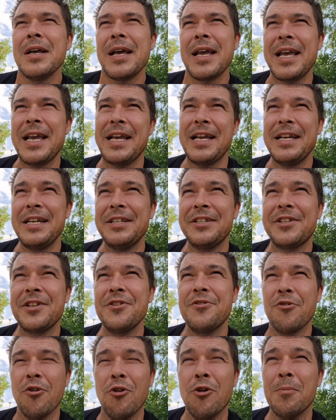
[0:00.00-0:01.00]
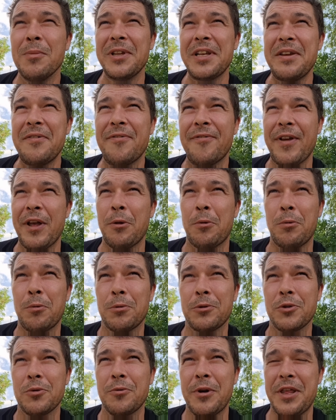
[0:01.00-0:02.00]
is normally
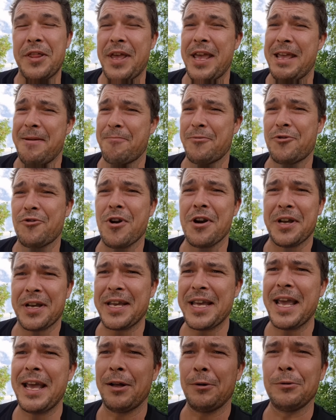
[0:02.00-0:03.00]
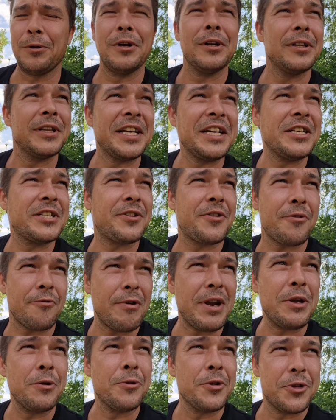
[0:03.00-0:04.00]
filled with him trying to kill at least
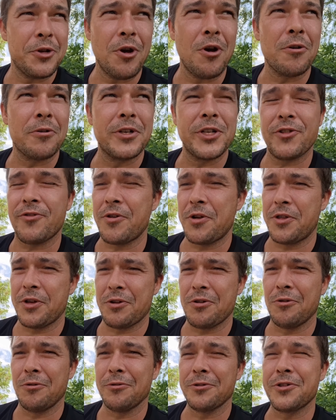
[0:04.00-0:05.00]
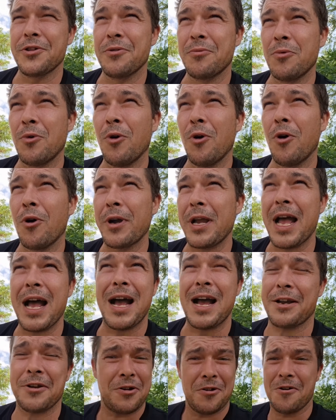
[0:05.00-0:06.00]
3 other dogs through the course of the walk.
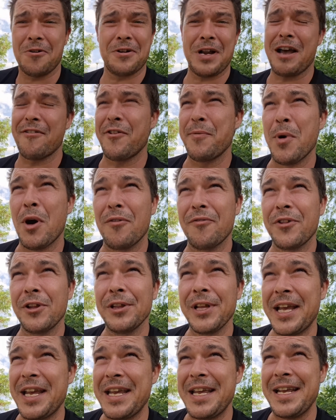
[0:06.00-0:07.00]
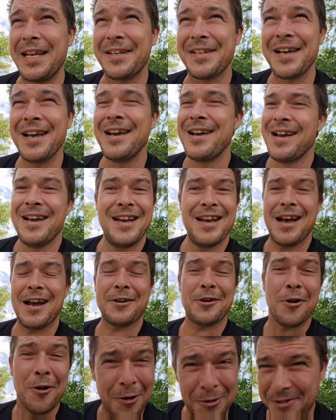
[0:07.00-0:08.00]
I can't have him off the lead. I
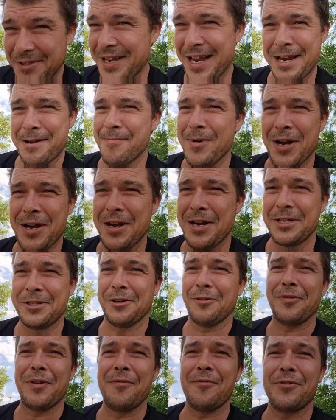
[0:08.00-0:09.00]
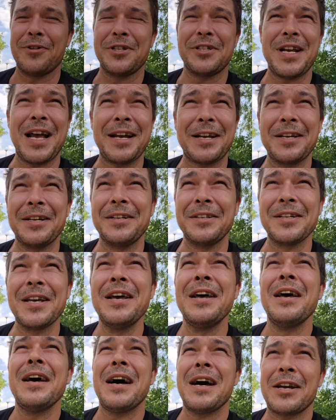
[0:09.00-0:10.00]
can't take my eyes off him for a second.
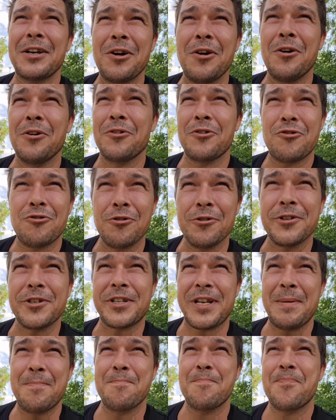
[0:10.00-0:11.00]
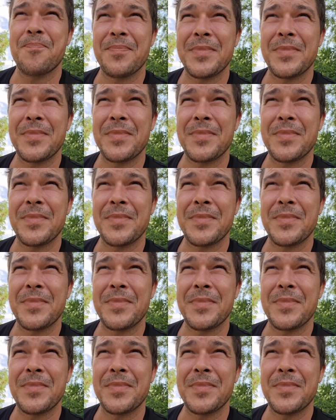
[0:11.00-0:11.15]
I can't trust him.